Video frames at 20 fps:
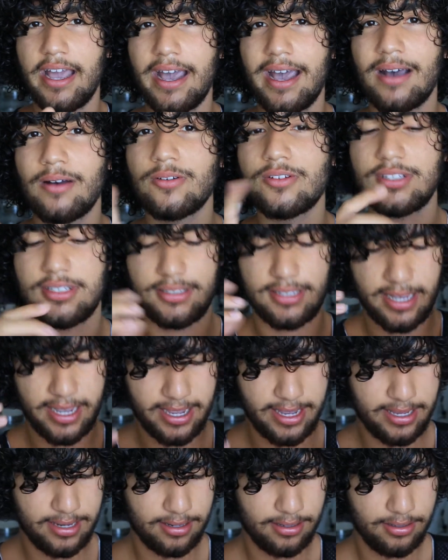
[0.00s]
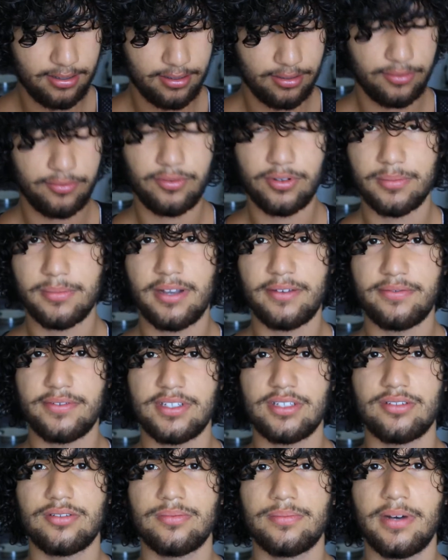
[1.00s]
outside of where my
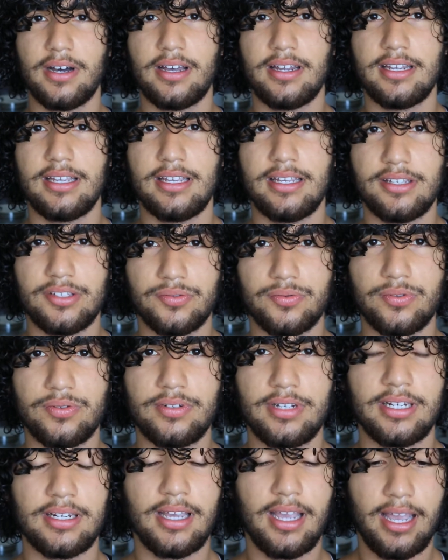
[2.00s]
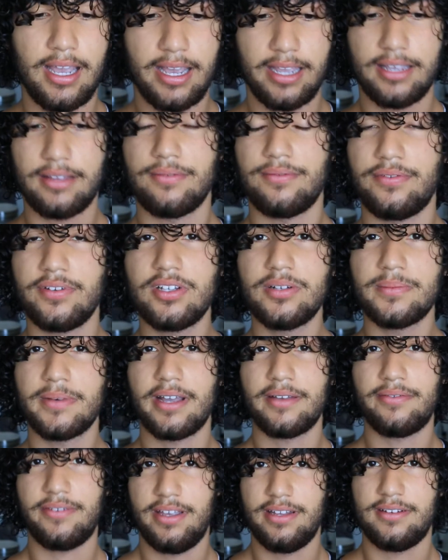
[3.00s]
physical body is rooted. I can feel
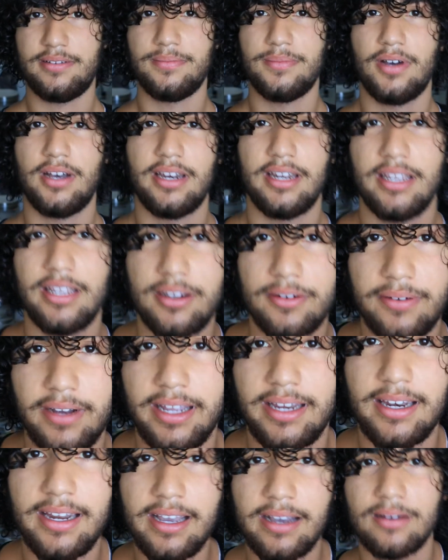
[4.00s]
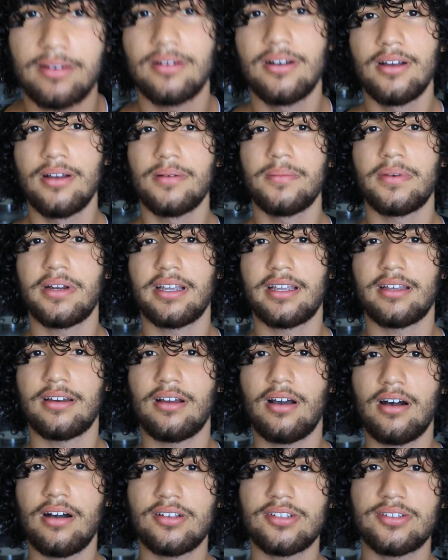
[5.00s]
my phantom body here right now, but I can
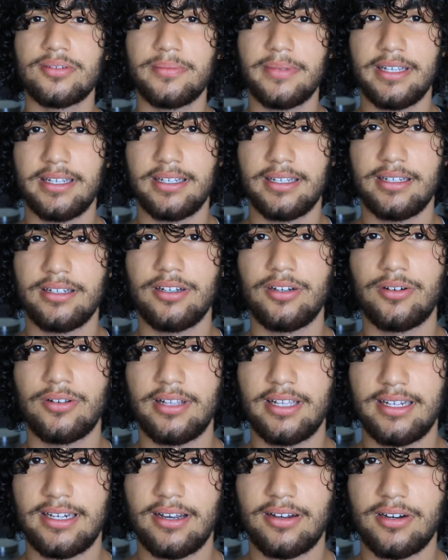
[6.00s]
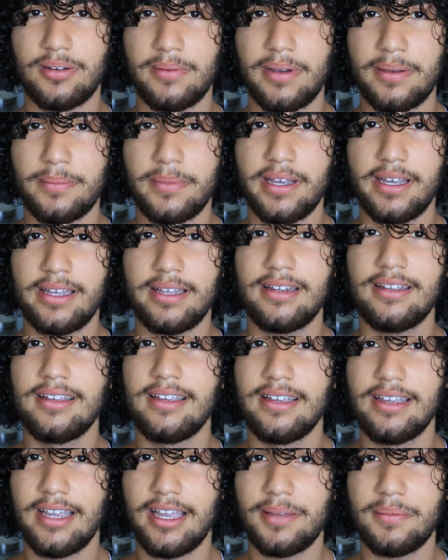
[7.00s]
also make it go lay down on my bed
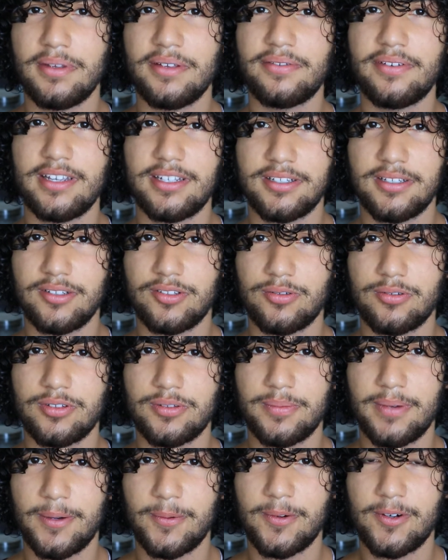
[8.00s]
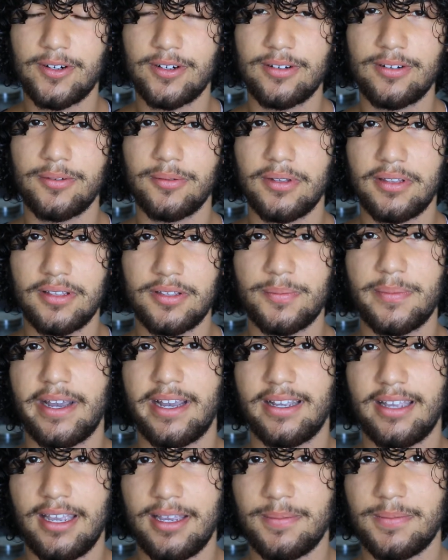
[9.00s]
and be facing towards my wall with its
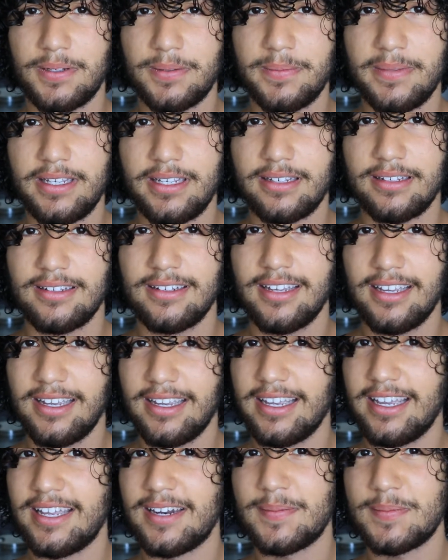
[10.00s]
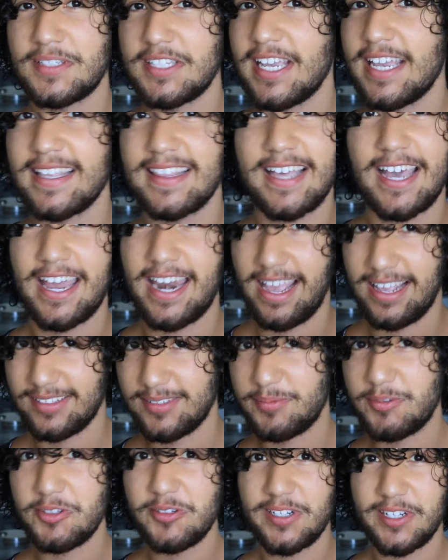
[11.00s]
back aimed at me. And I'm saying that as
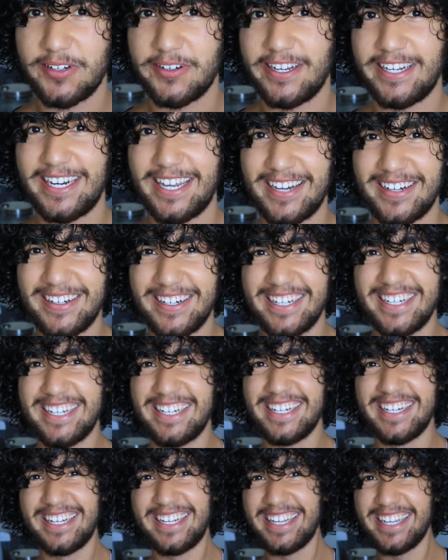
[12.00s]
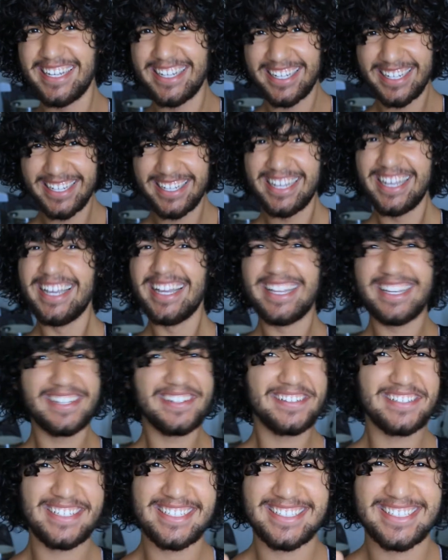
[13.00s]
I'm doing it right now. I
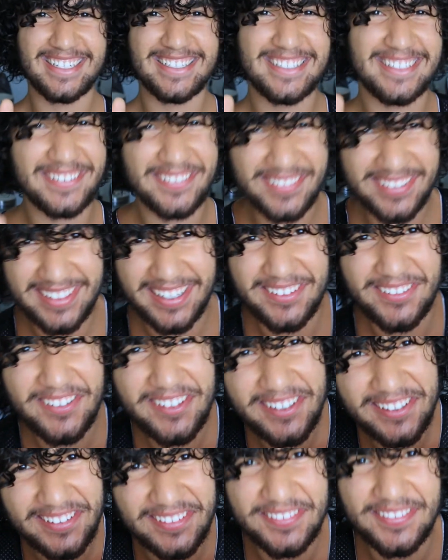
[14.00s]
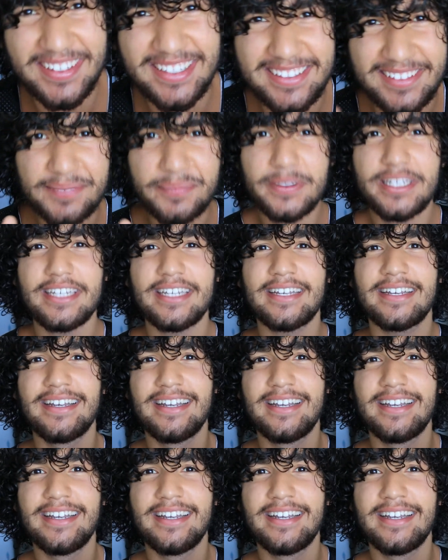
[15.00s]
know it just sounds like I'm saying words, but to me,